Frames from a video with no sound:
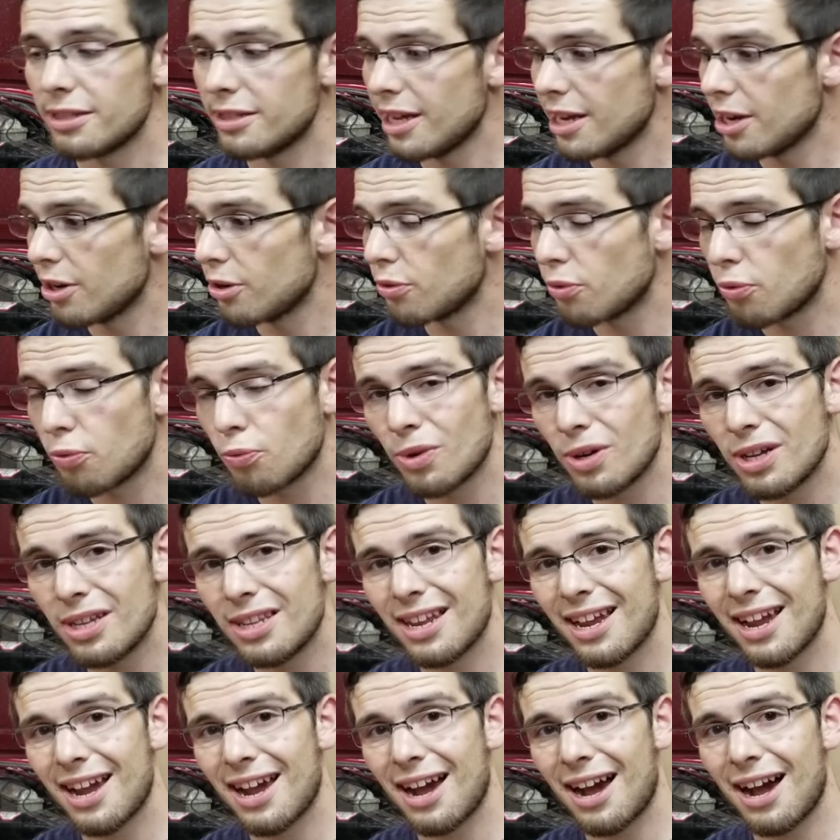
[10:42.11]
Now,
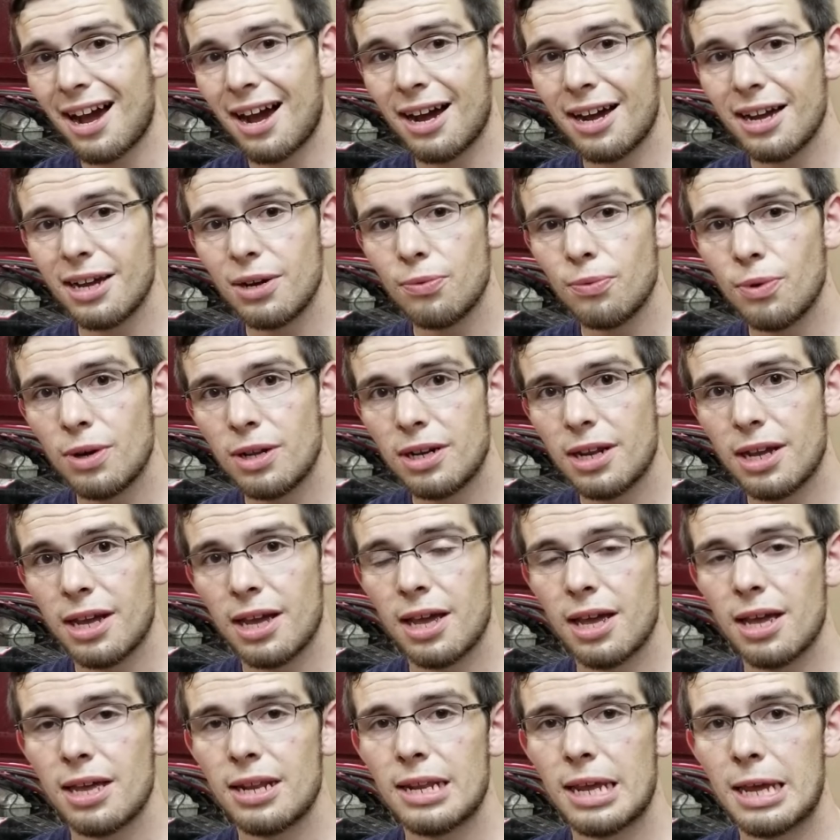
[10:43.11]
when I went
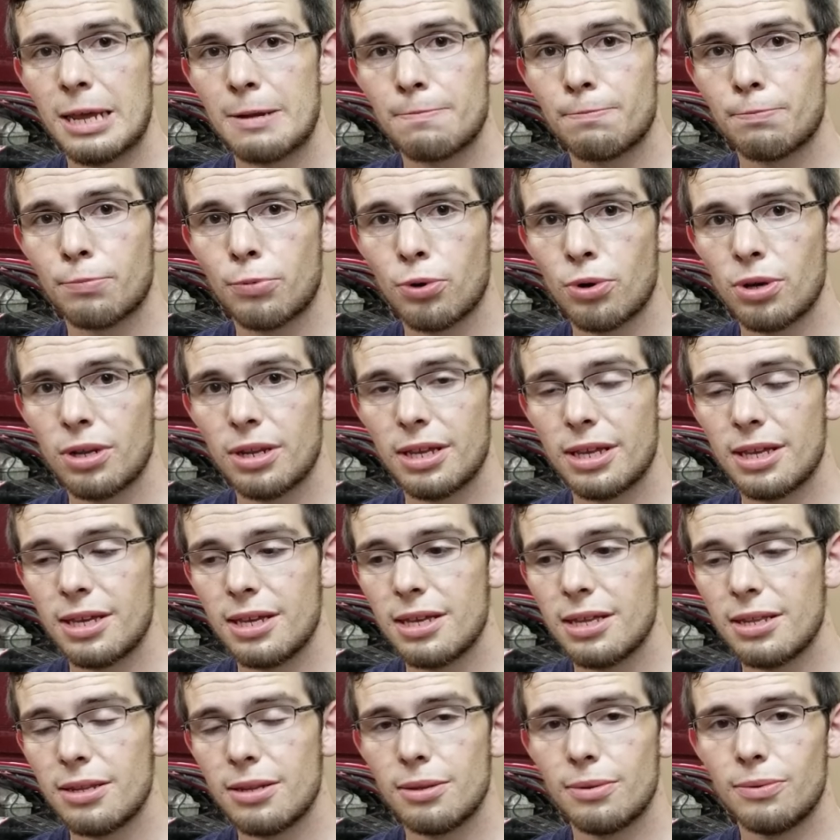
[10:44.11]
ahead and put
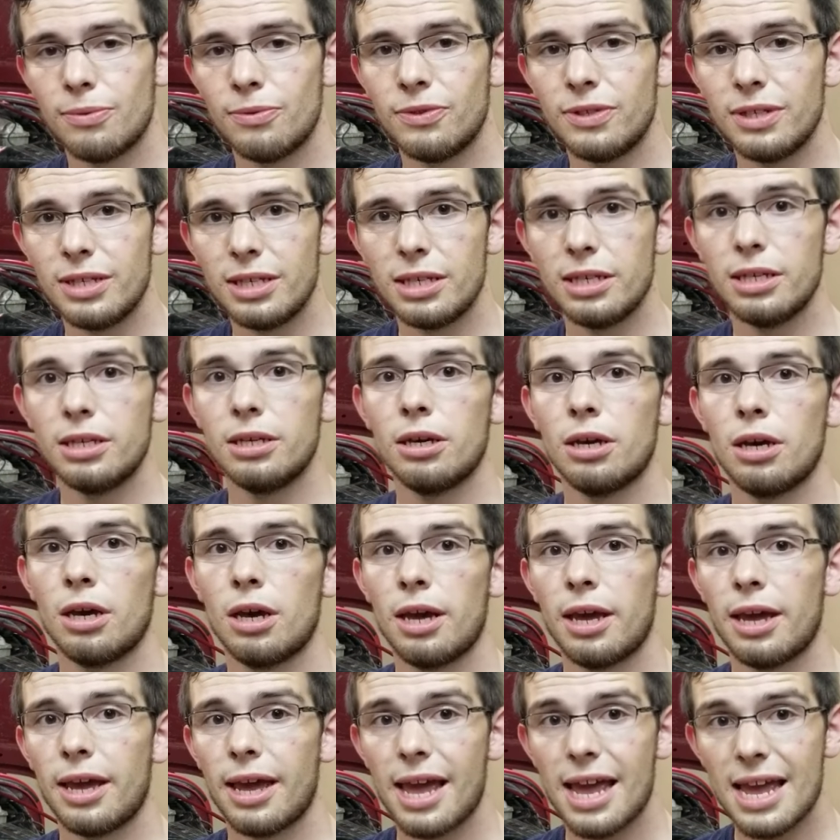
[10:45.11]
in the
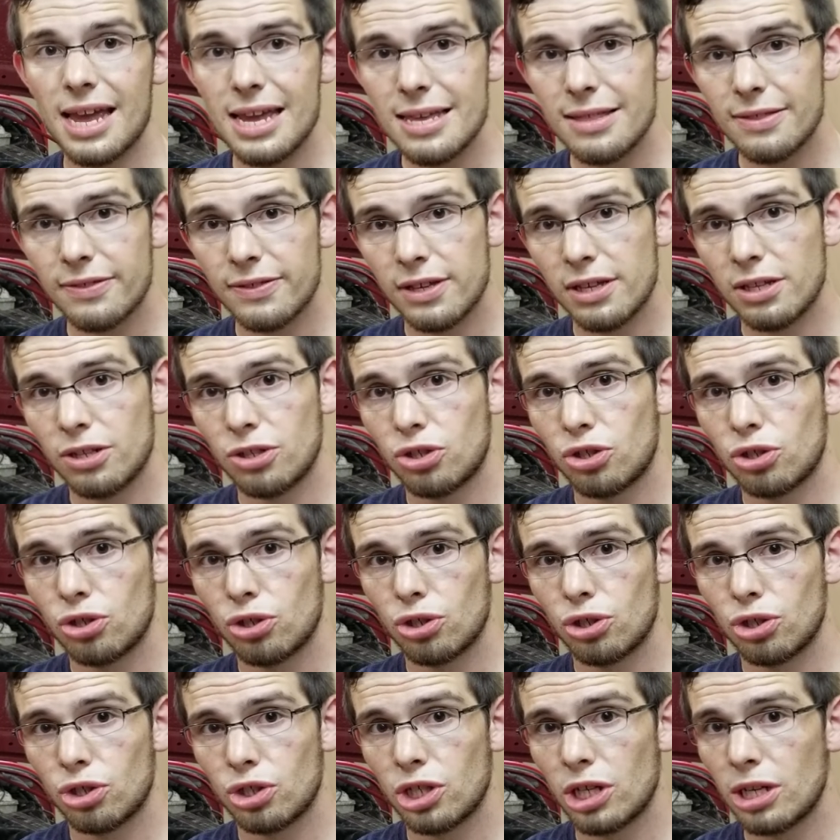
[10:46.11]

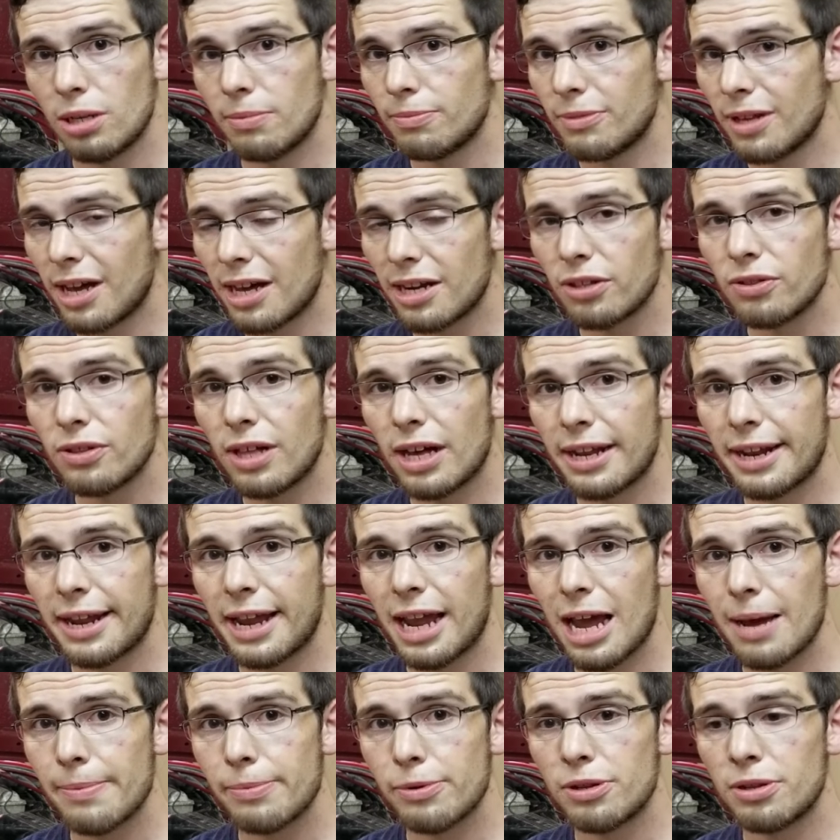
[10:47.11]
1/8" shim, not a lot
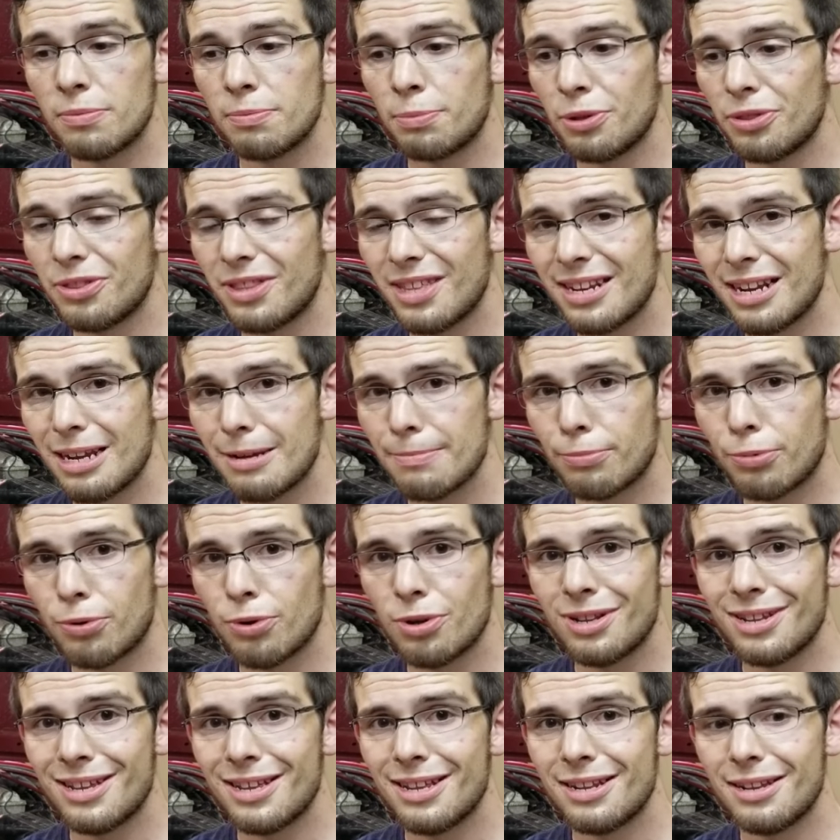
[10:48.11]
happened, but then I
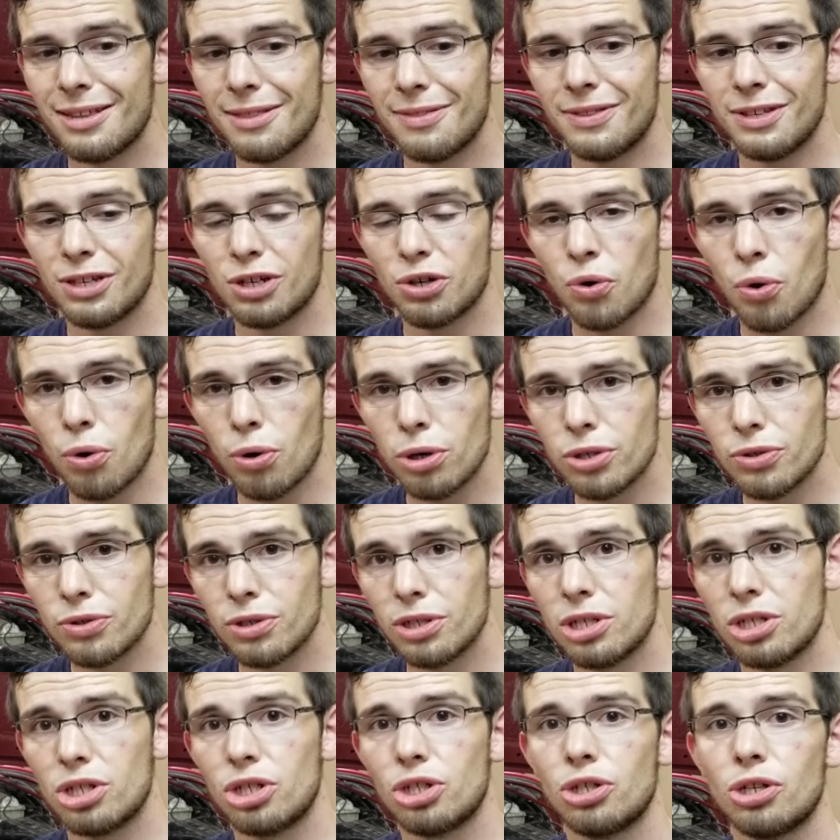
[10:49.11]
put in the
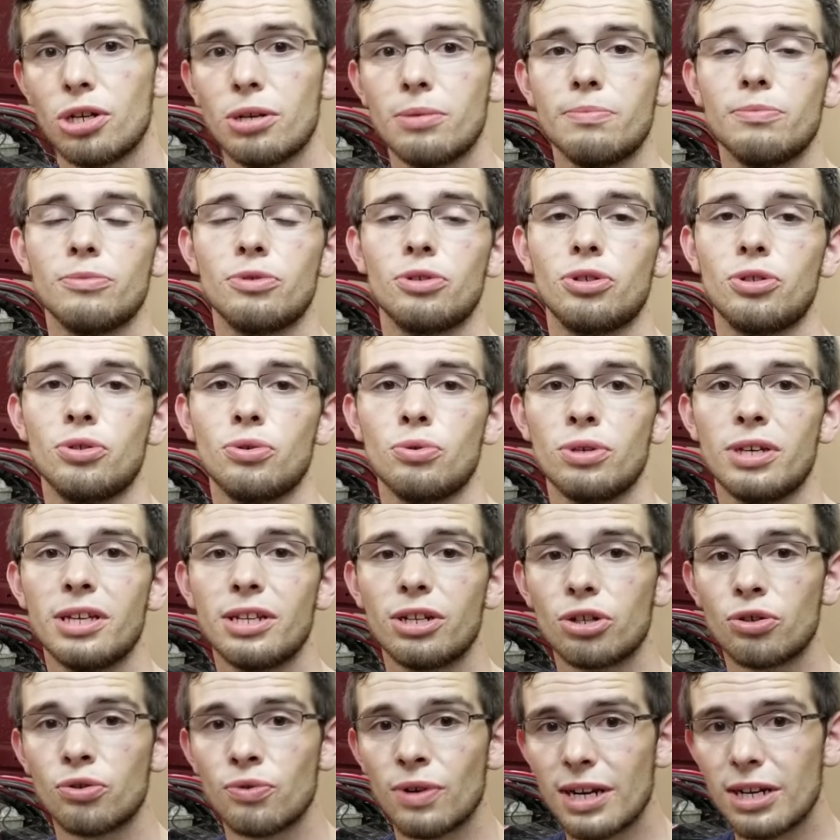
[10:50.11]
1/4" shim to
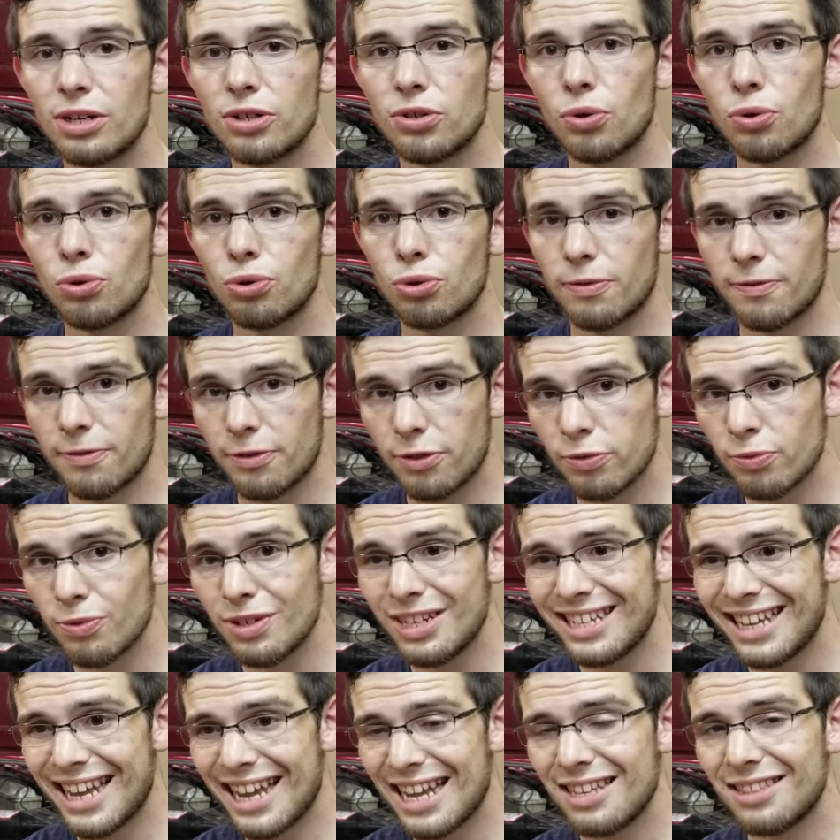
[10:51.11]
get a grand total of
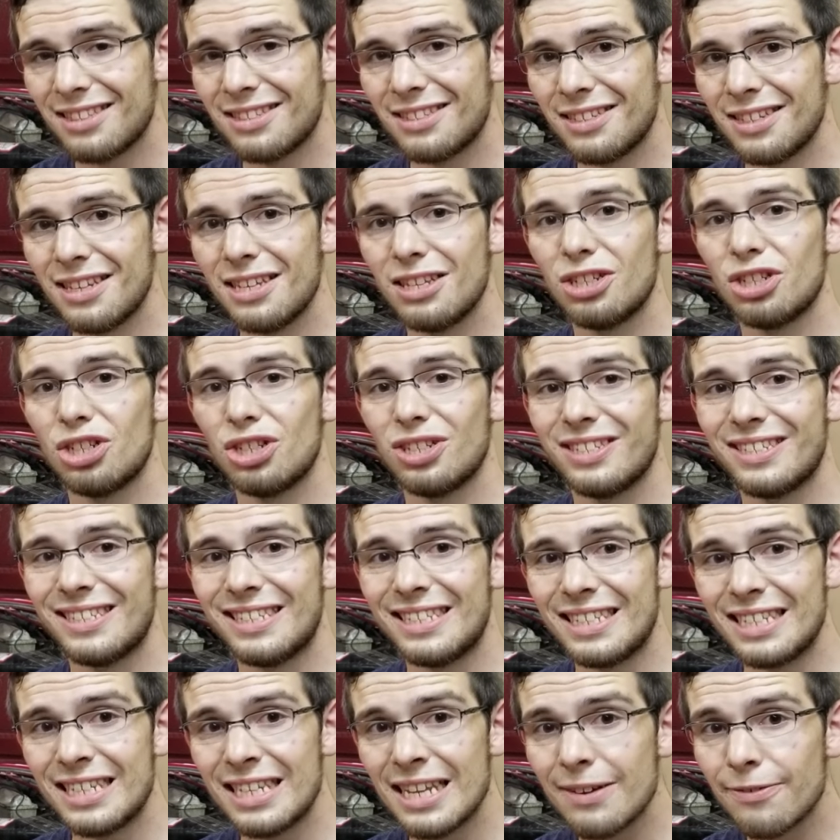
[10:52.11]
3/8"
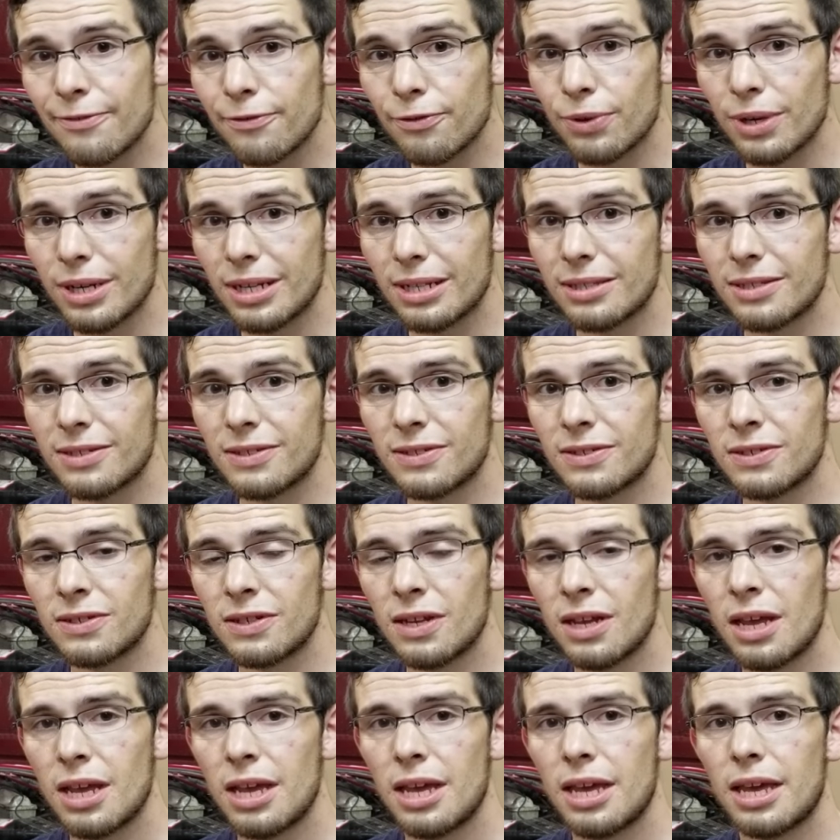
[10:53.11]

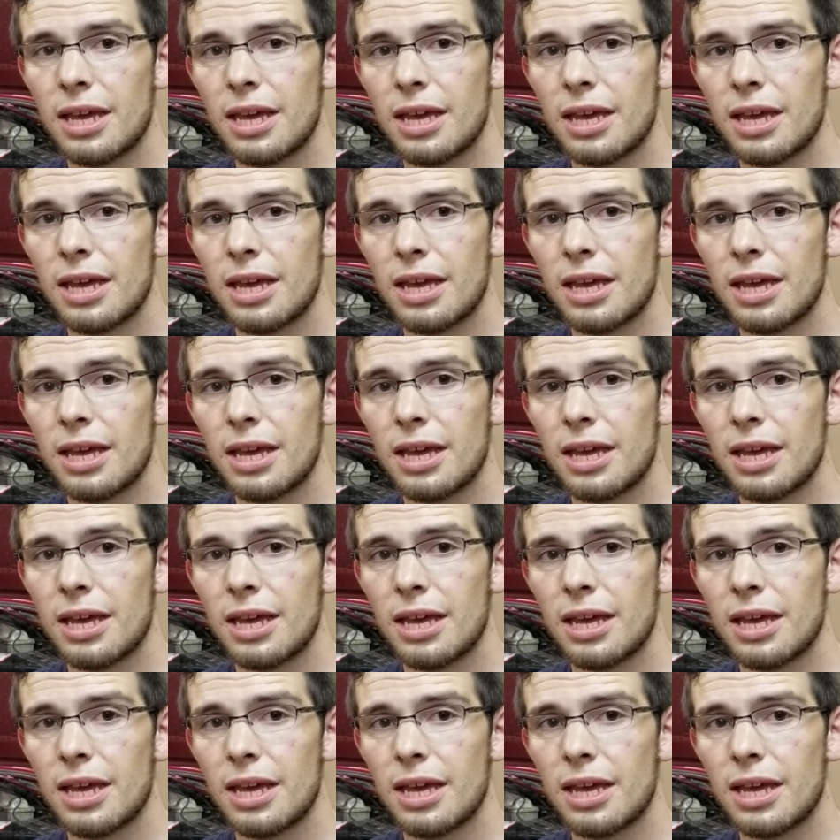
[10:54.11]
difference